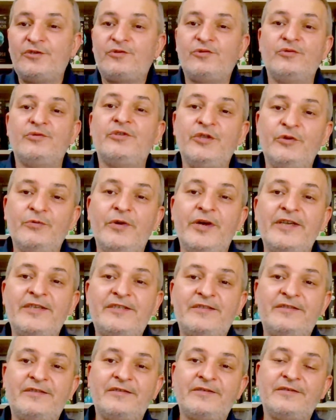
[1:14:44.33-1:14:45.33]
to
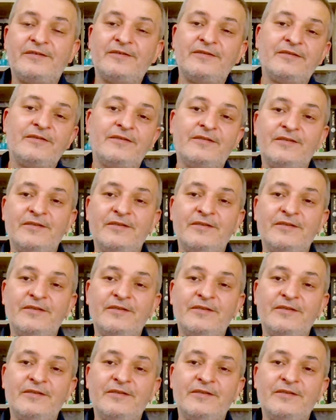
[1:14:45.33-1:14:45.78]
invest,